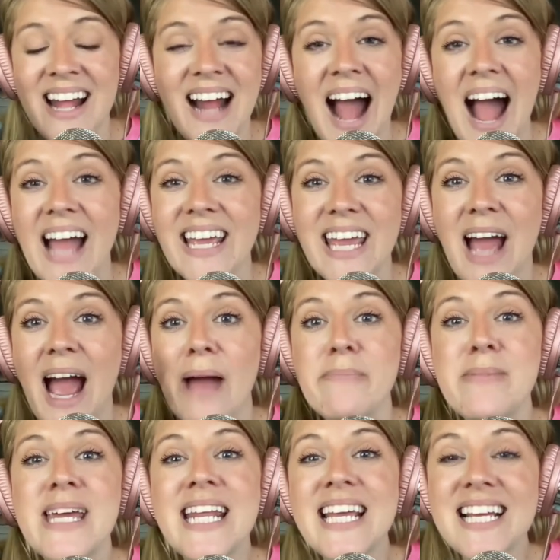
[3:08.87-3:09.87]
I can't, I'm
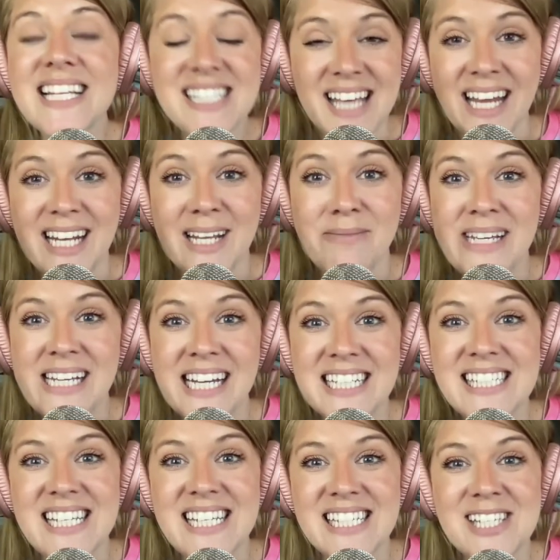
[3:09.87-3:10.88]
getting excited because
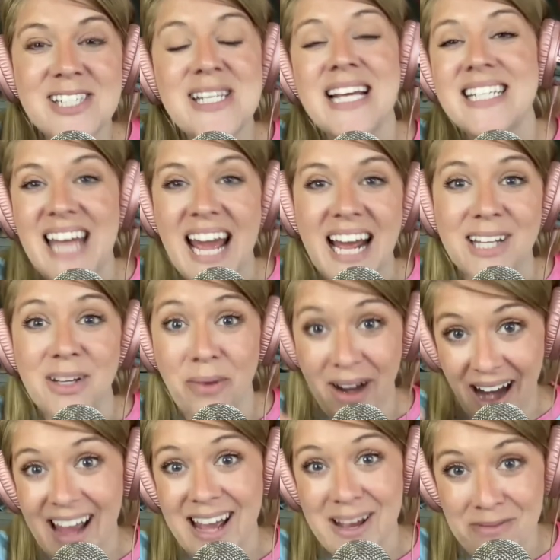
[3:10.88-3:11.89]
this is exactly where
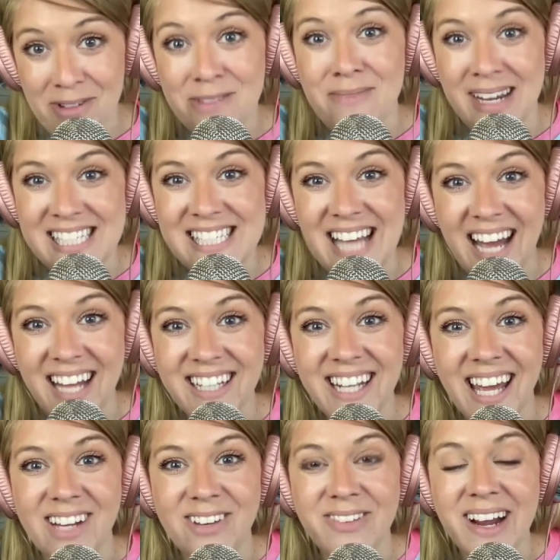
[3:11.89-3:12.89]
I am with my son.
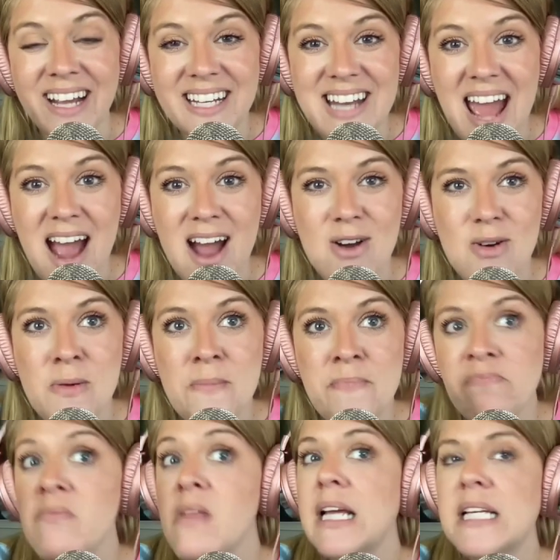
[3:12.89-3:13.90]
Like right now,
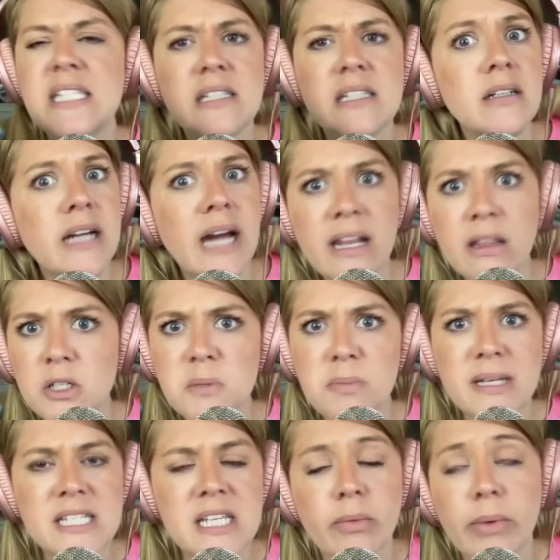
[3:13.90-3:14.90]
he's still in kind of those
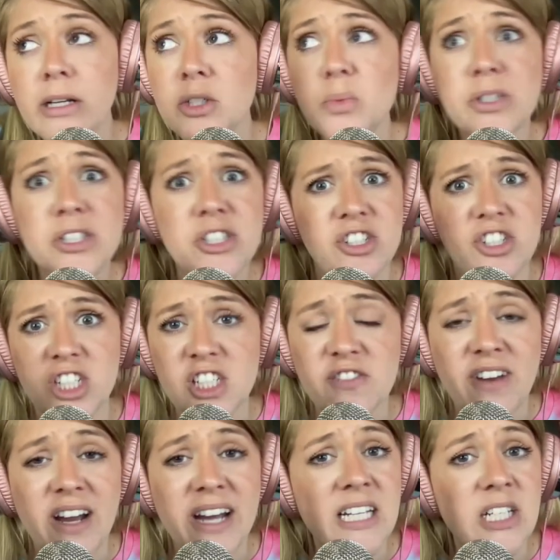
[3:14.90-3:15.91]
basic readers, which is just
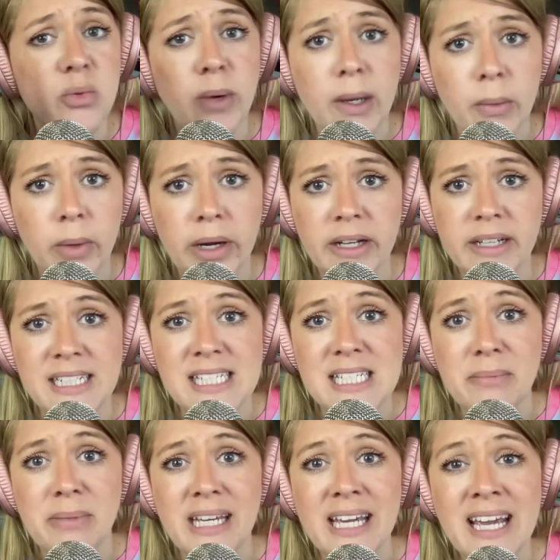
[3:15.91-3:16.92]
fine. He's right where he needs to
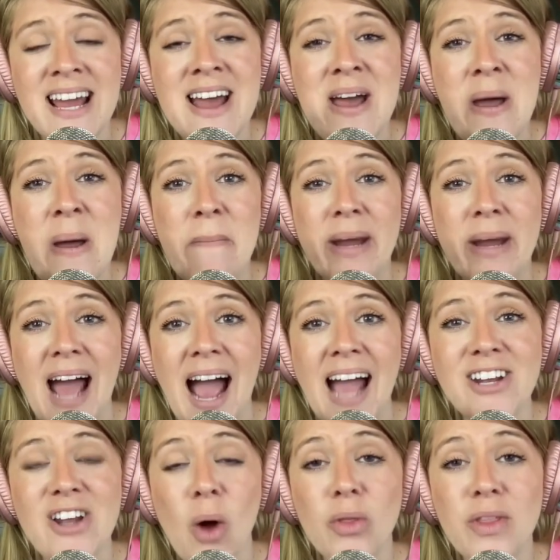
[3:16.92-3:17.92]
be. But I
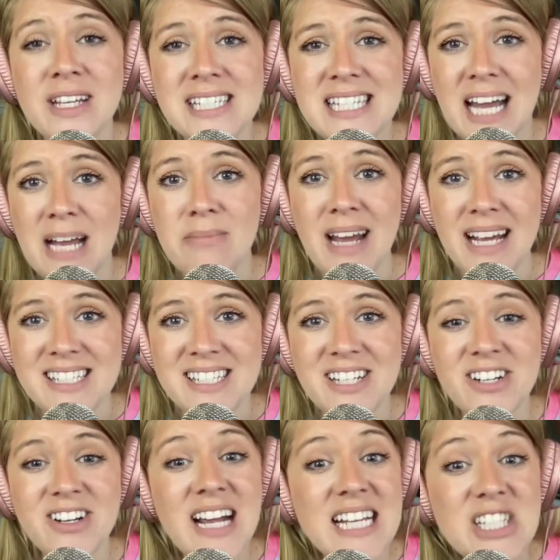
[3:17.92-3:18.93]
know this time next
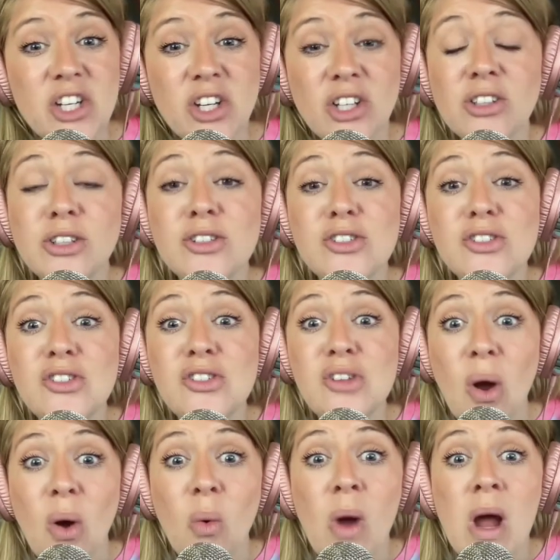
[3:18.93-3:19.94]
year, it's going to look
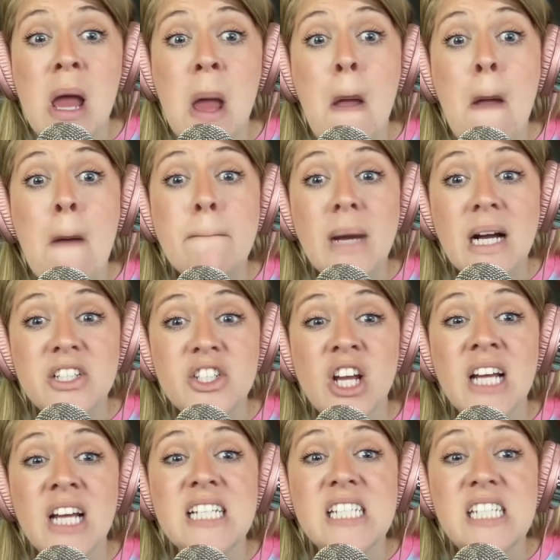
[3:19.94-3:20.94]
so much
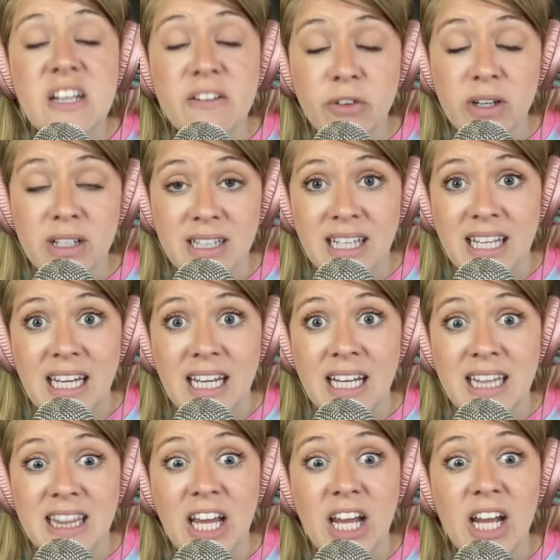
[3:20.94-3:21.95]
differently.
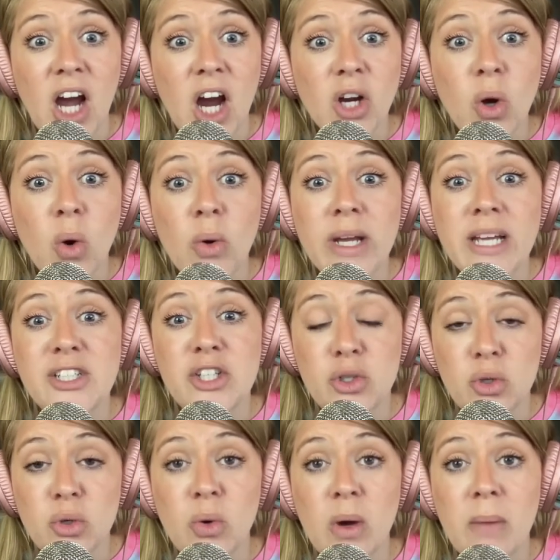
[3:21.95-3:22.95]
They are going
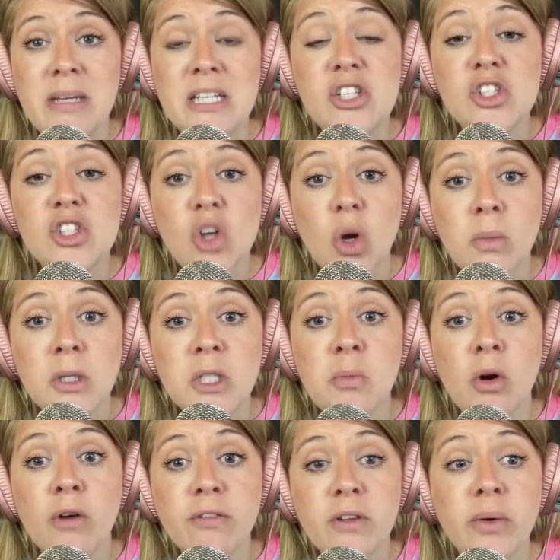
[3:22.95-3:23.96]
to be so much
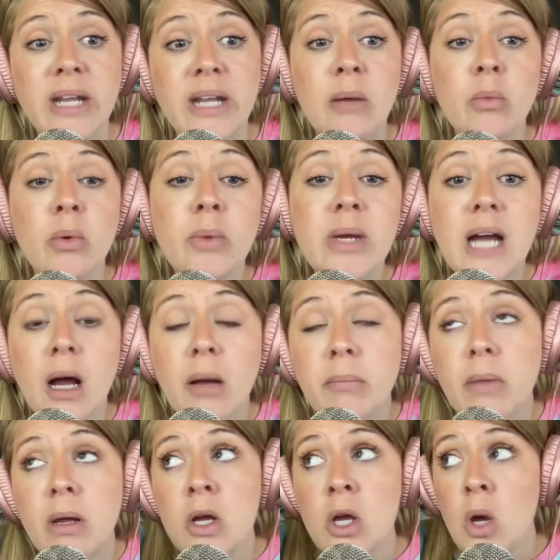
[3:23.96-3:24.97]
more fluent. And when we
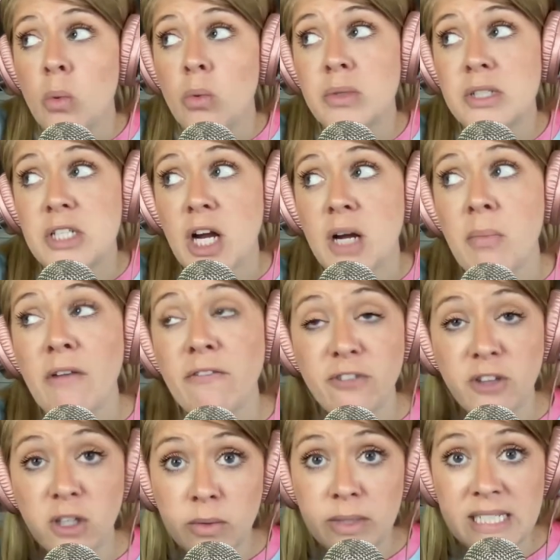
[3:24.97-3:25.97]
talk about
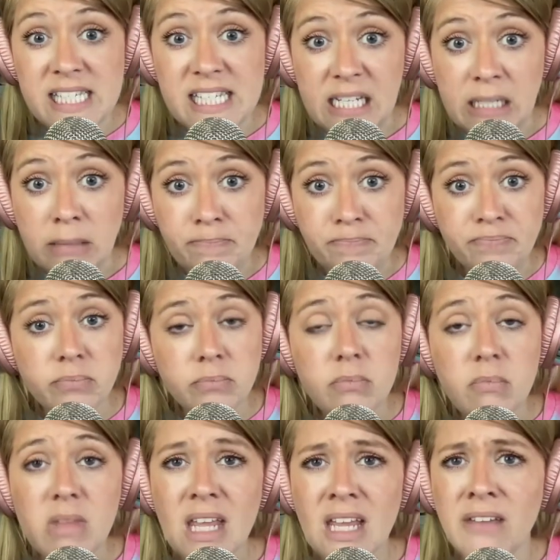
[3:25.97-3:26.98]
fluency,
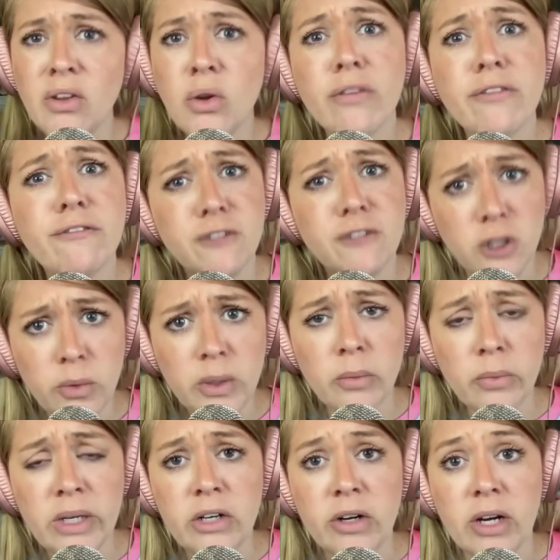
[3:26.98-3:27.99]
if you're a fluent
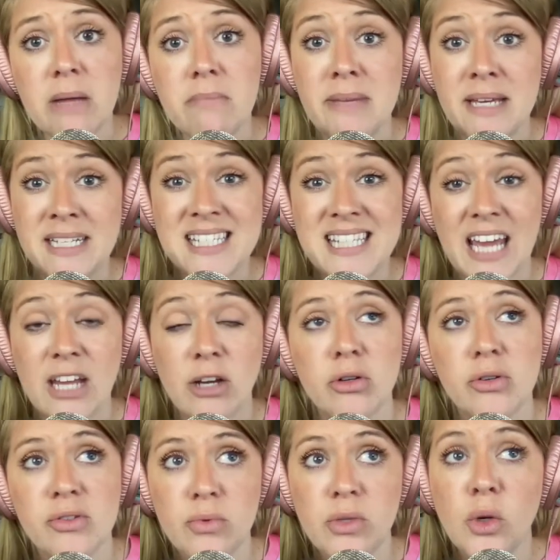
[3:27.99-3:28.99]
reader, it means that
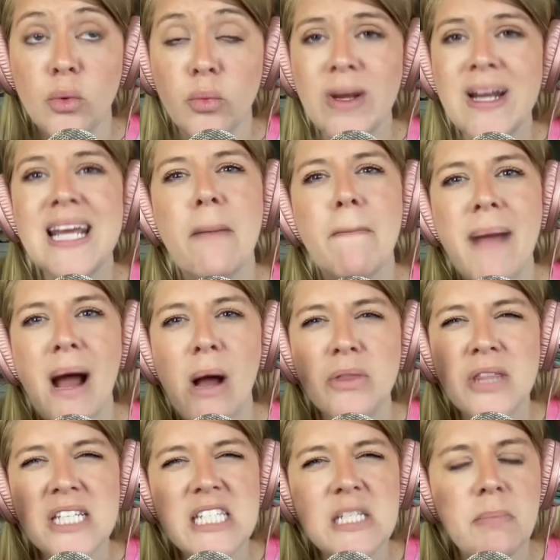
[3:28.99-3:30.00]
you're reading about the
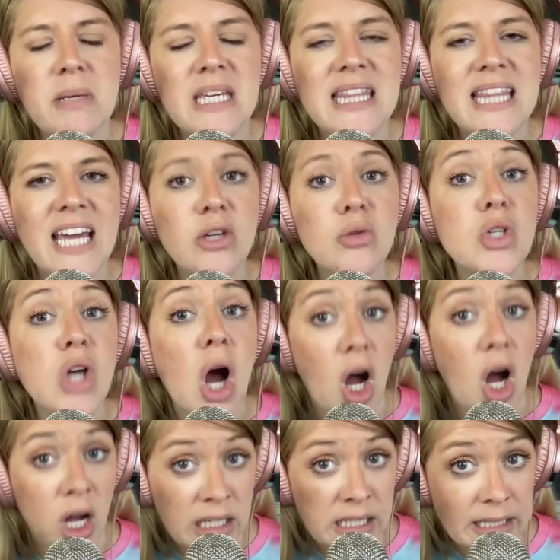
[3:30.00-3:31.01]
speed that you
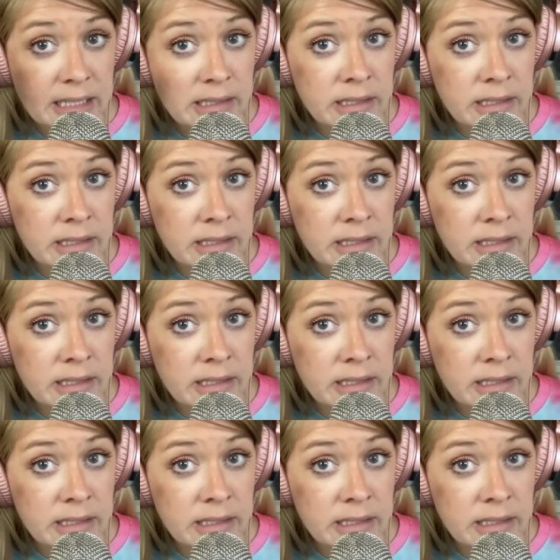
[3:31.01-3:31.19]
talk